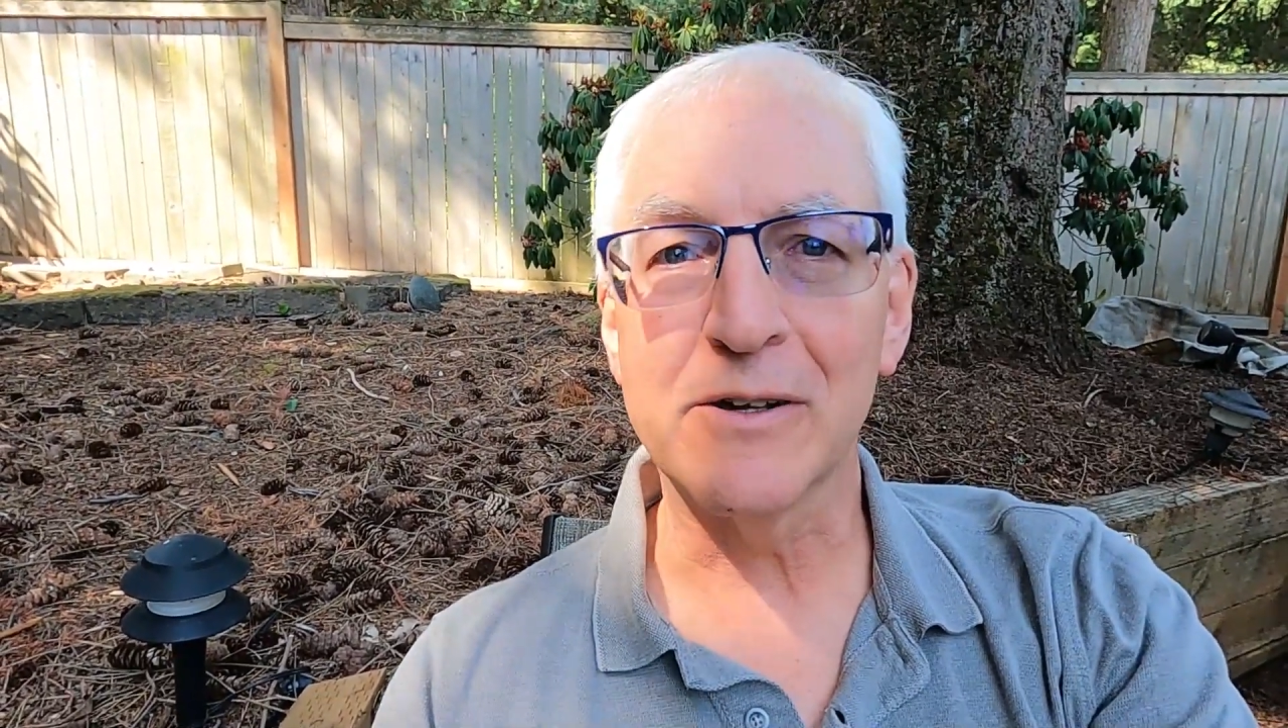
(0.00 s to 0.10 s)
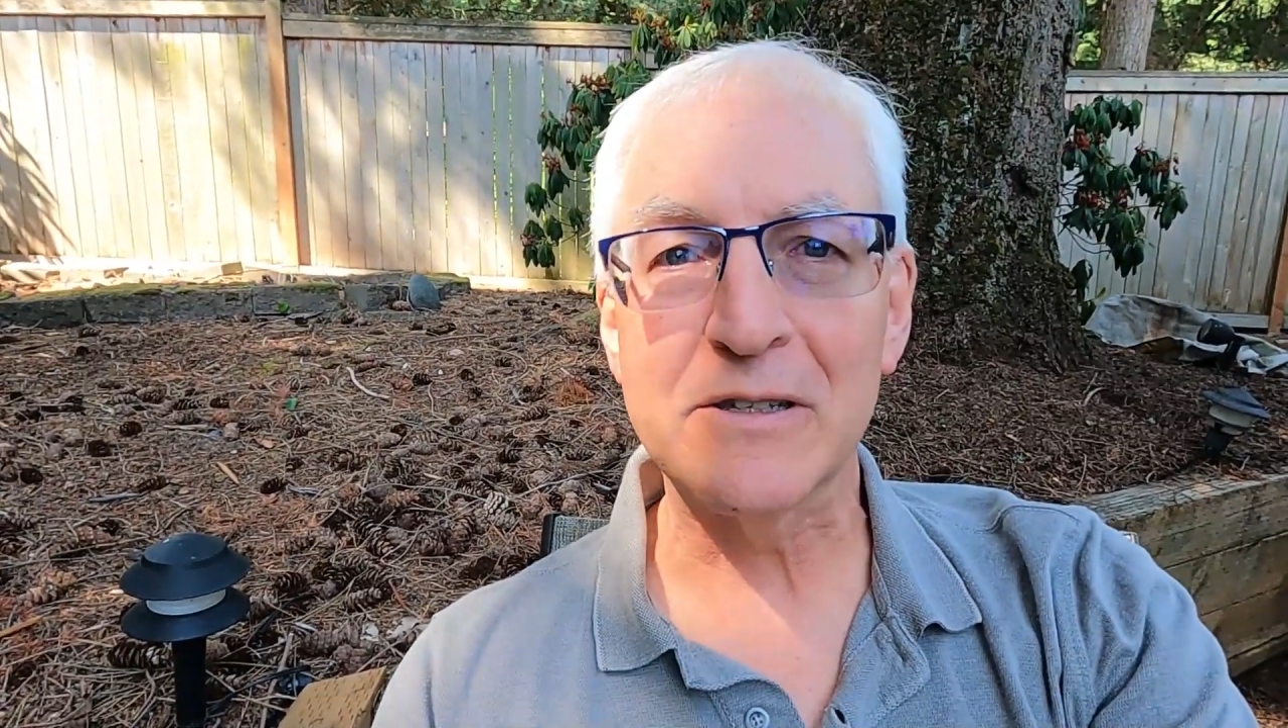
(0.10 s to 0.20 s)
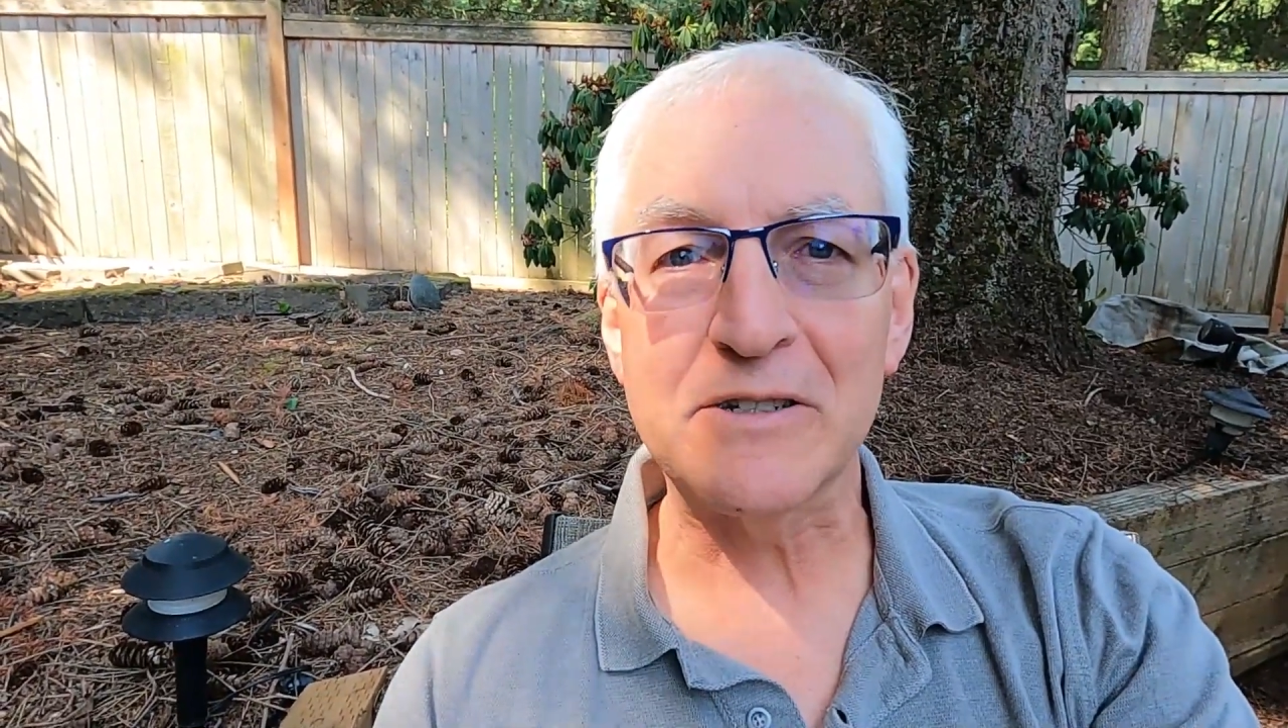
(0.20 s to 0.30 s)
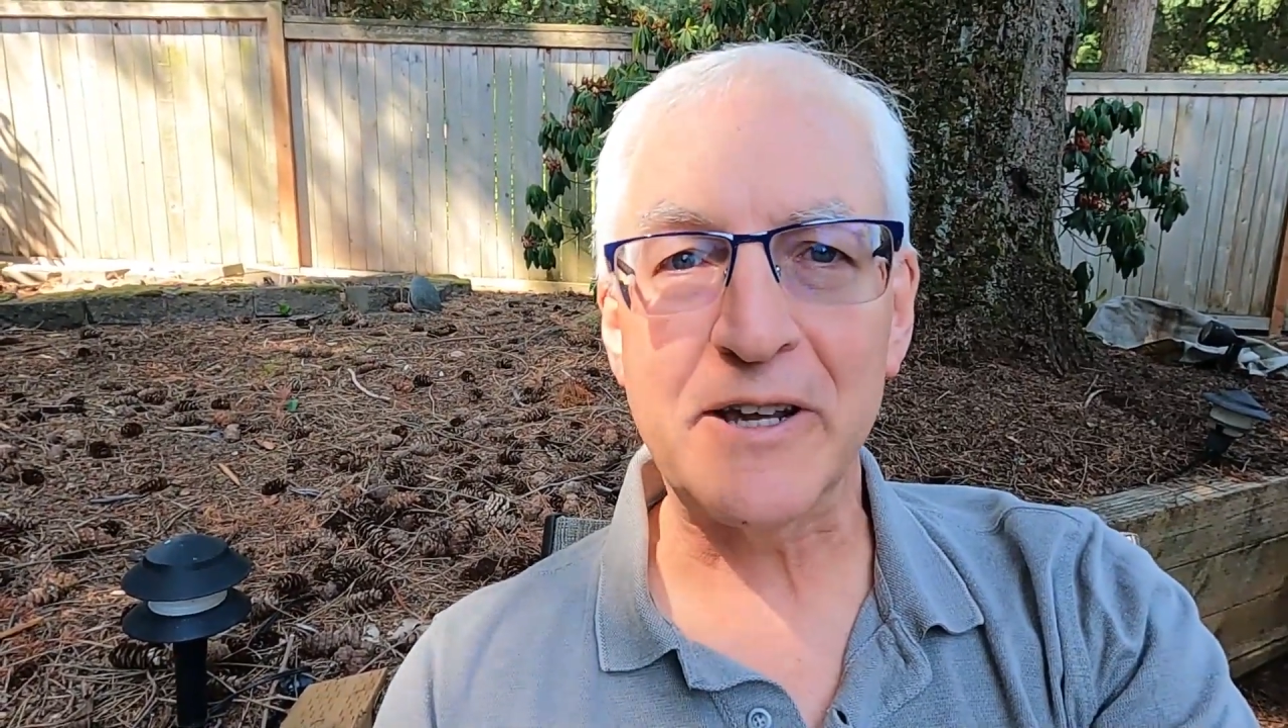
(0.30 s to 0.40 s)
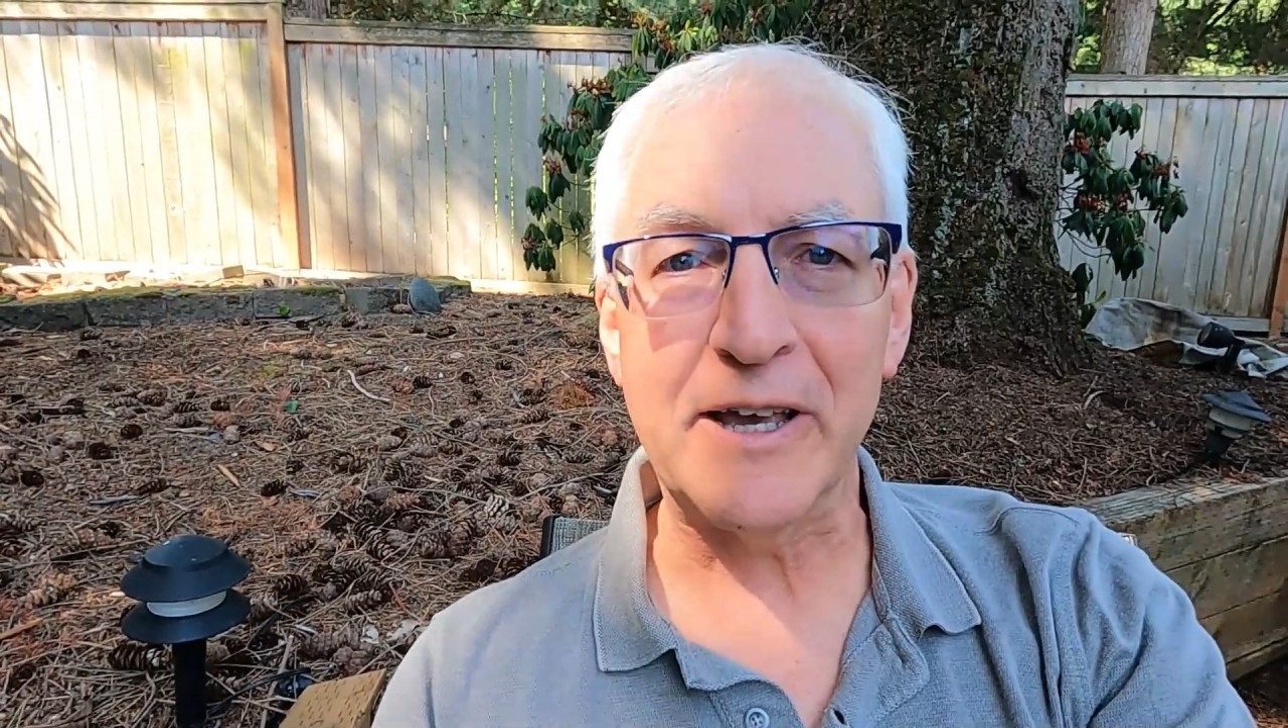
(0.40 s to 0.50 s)
on
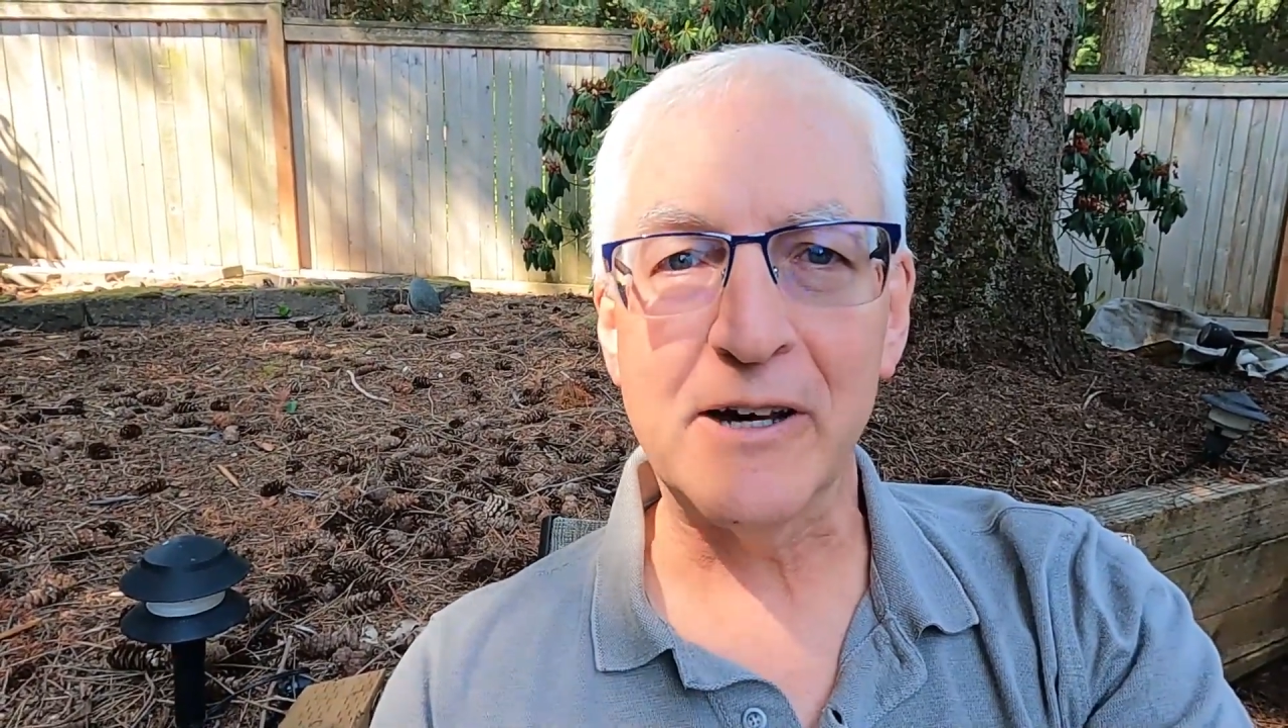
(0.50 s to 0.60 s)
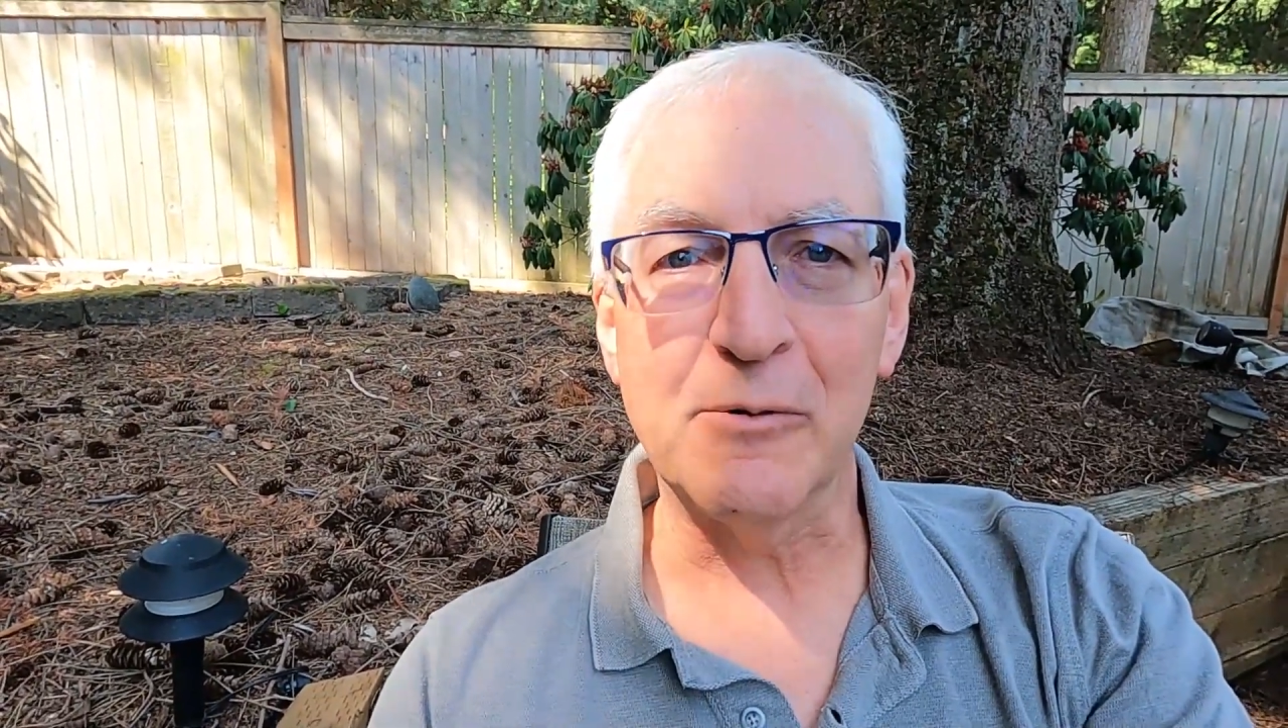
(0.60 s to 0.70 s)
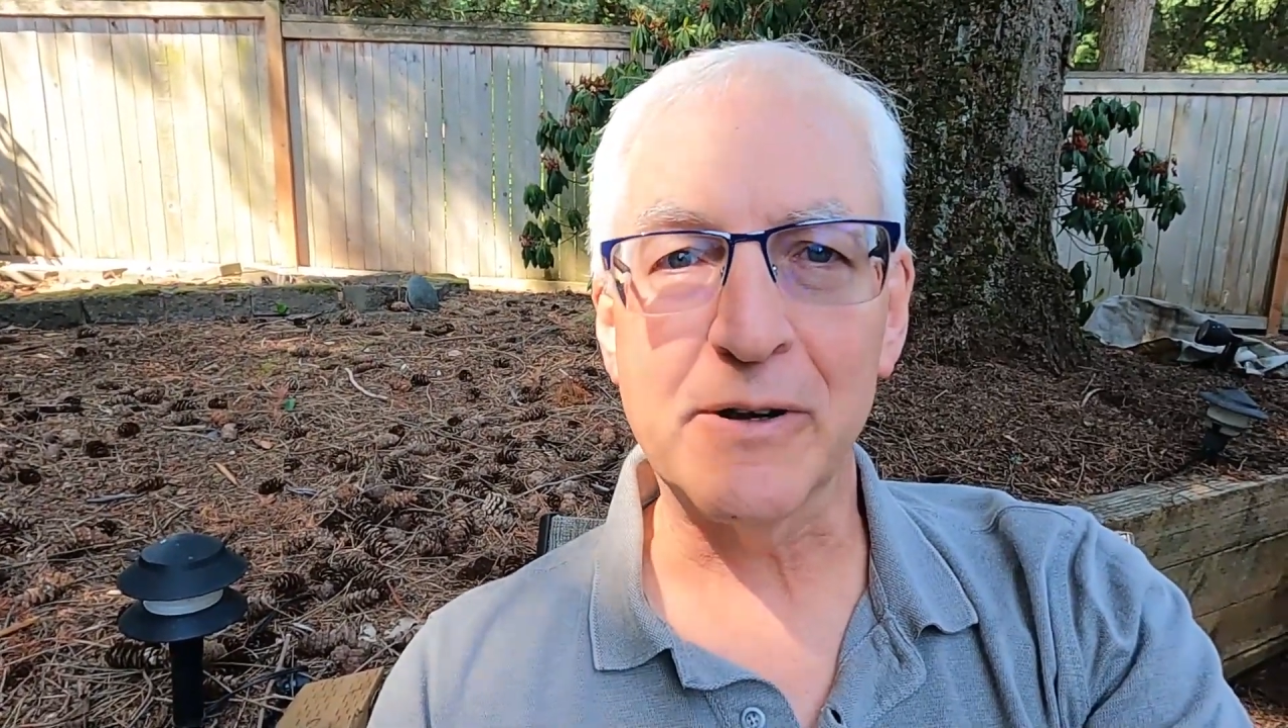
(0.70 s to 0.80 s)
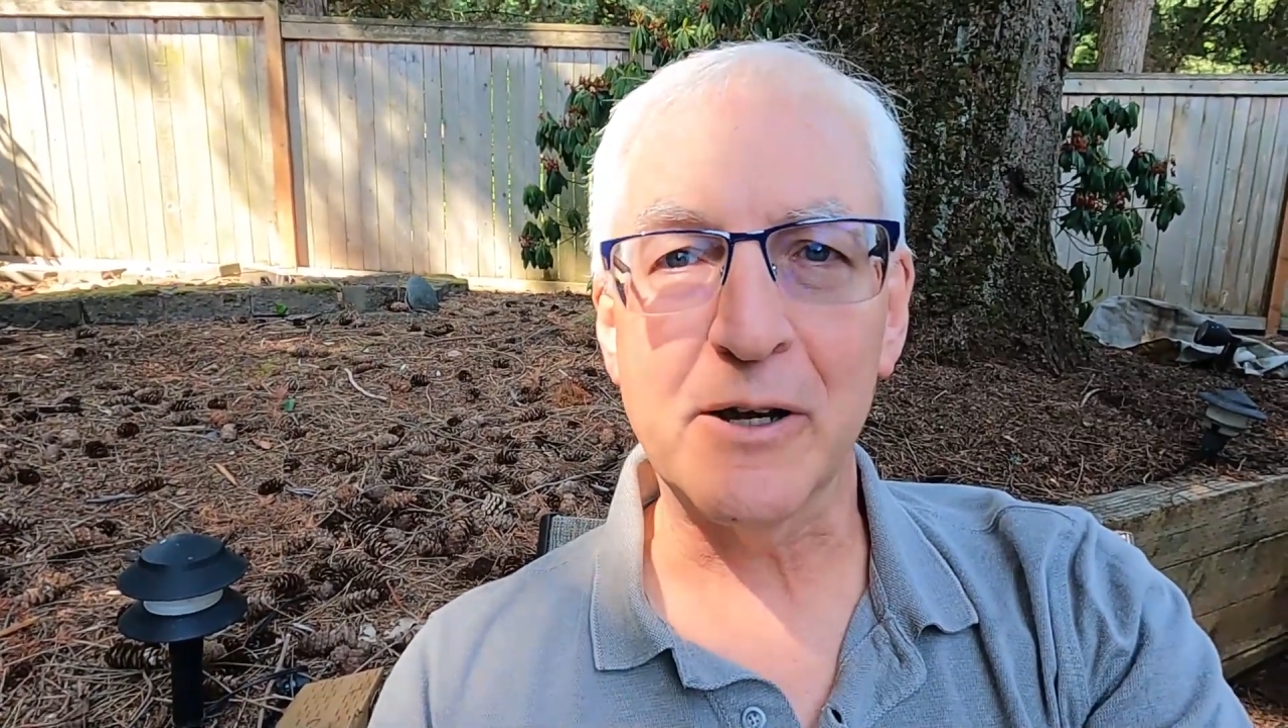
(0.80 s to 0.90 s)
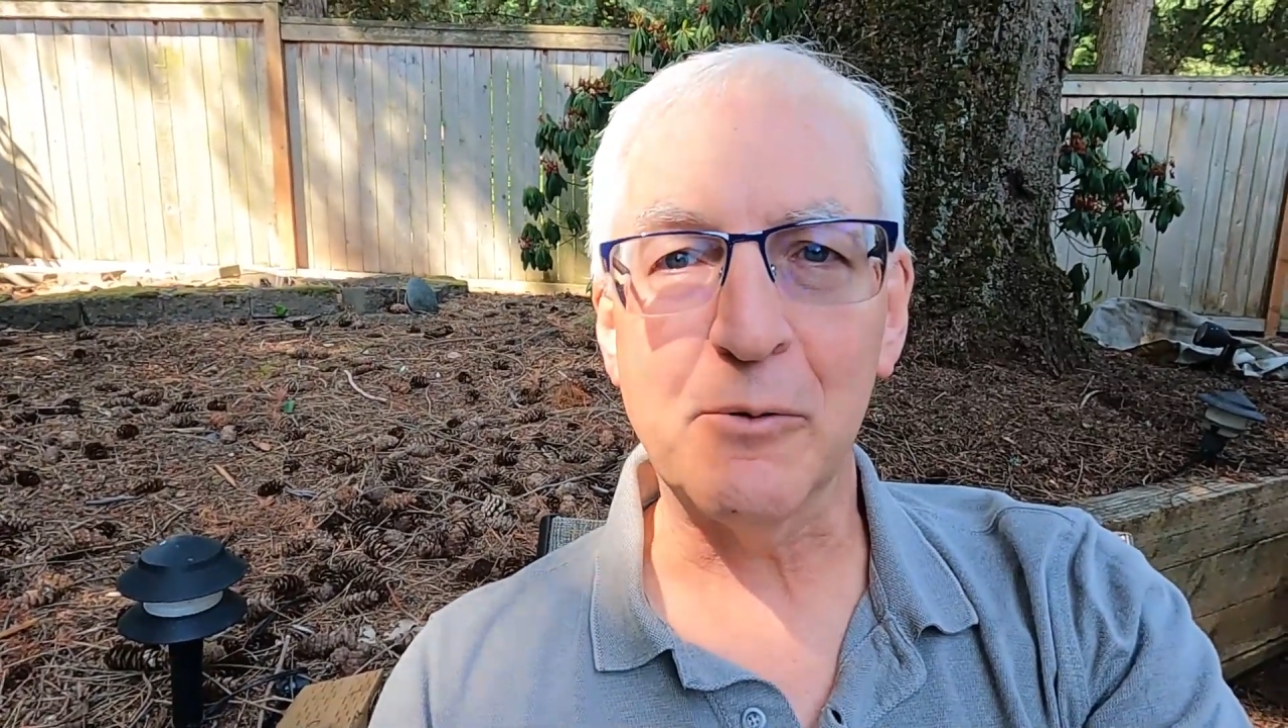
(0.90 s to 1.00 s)
the scale when I